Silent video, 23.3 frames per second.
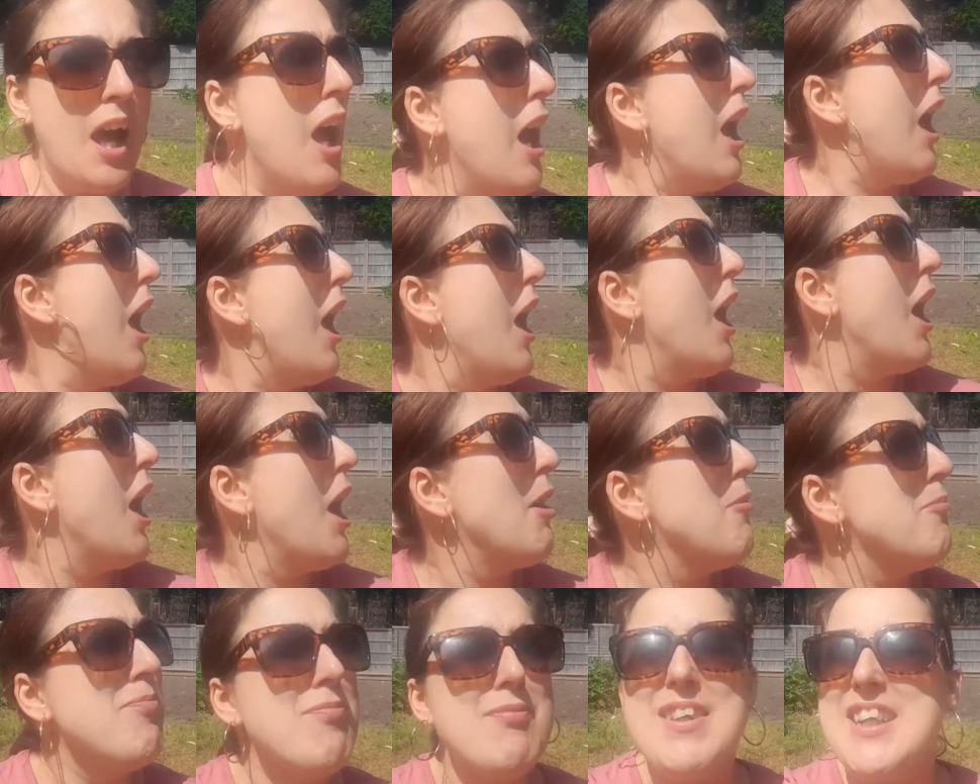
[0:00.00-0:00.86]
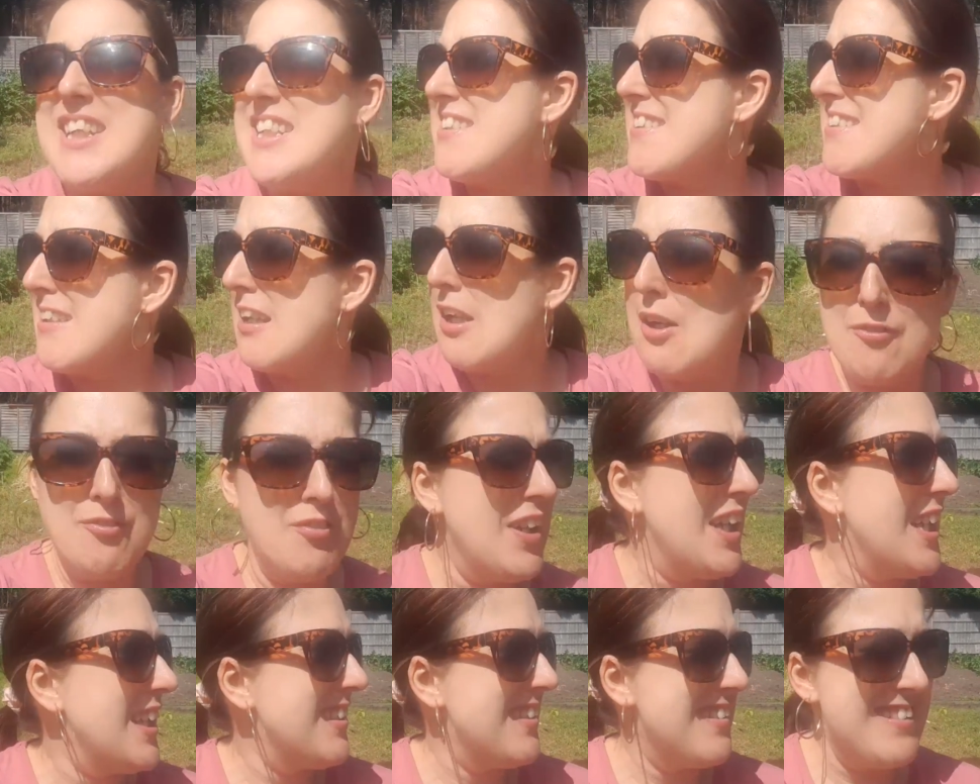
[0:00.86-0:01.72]
Um, it's
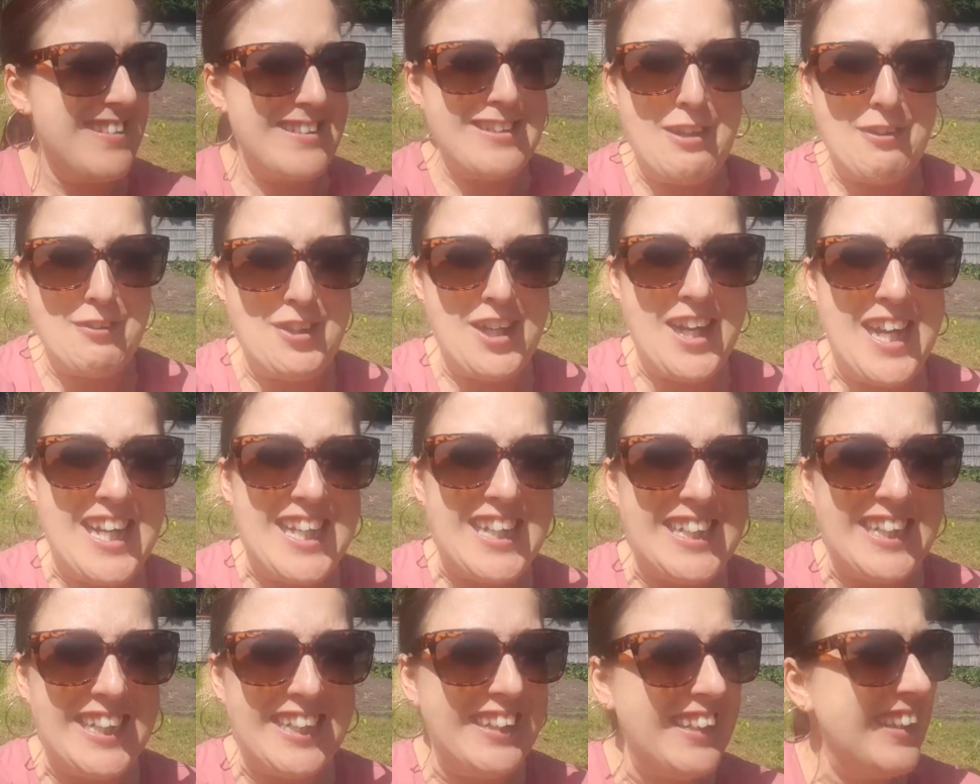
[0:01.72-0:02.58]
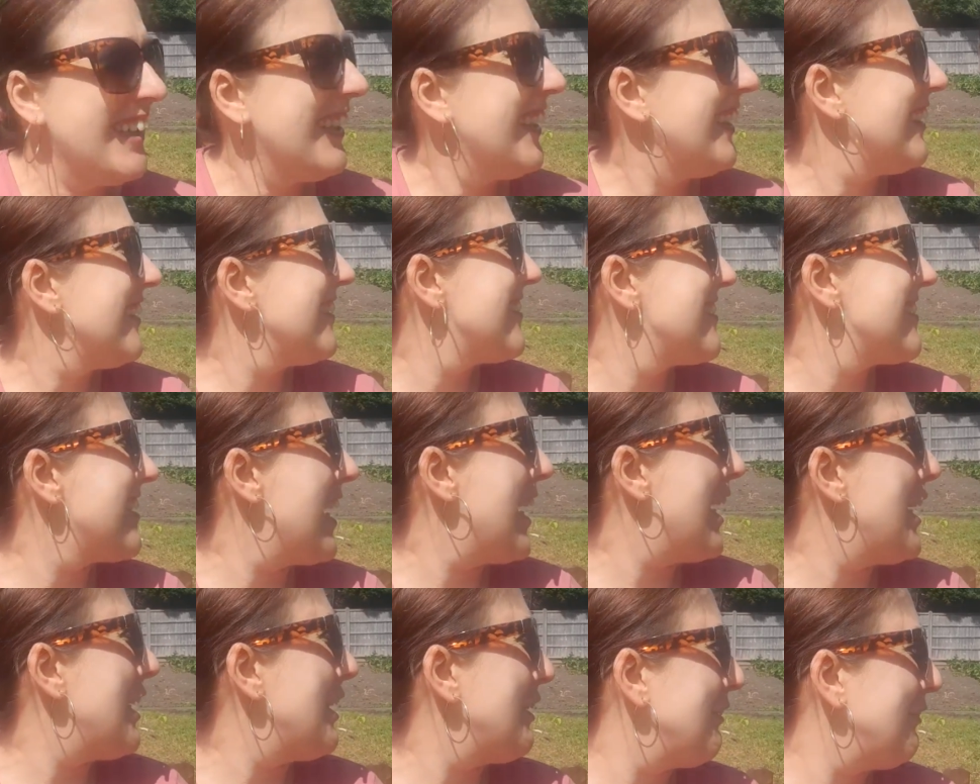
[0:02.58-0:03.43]
lovely and sunny,
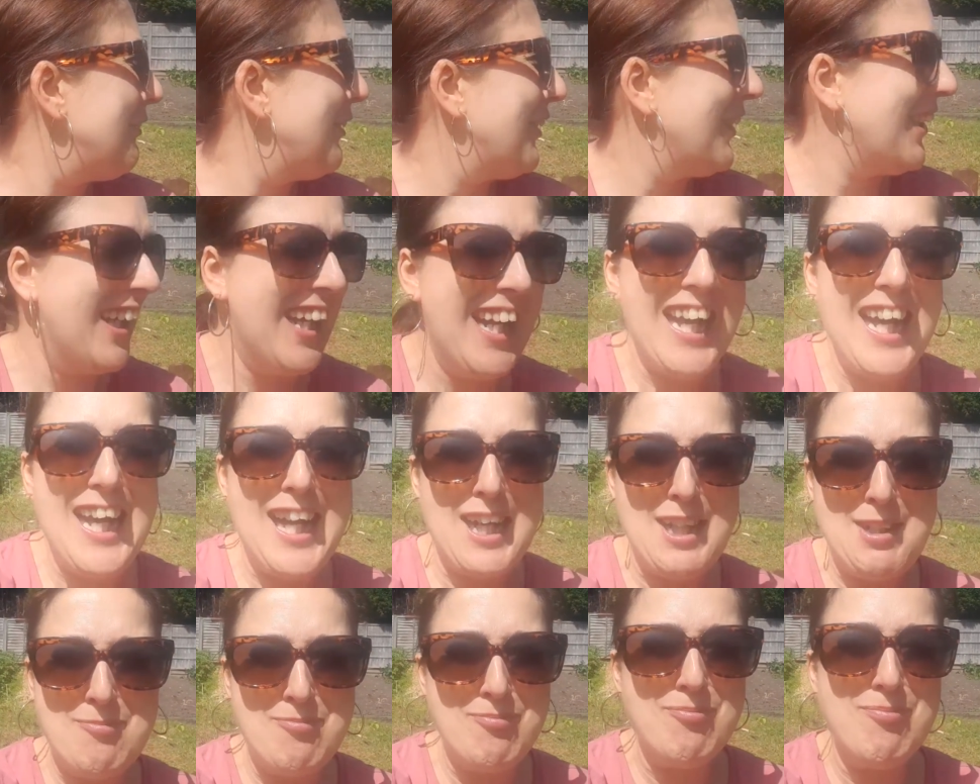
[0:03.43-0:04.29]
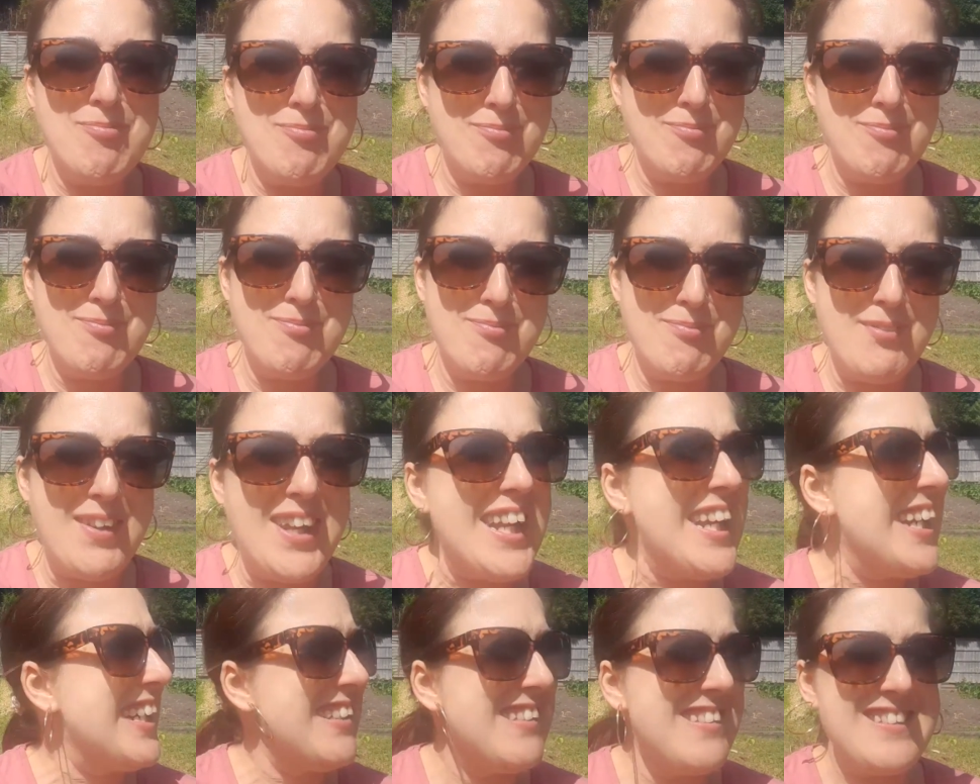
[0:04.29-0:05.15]
so um,
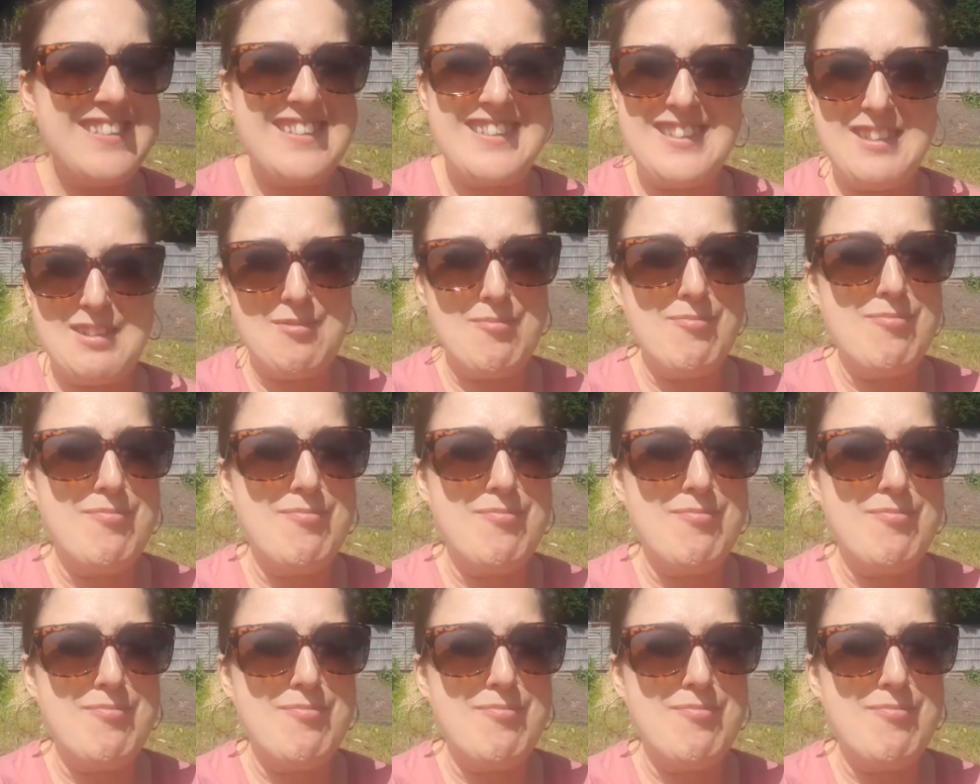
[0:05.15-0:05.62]
it's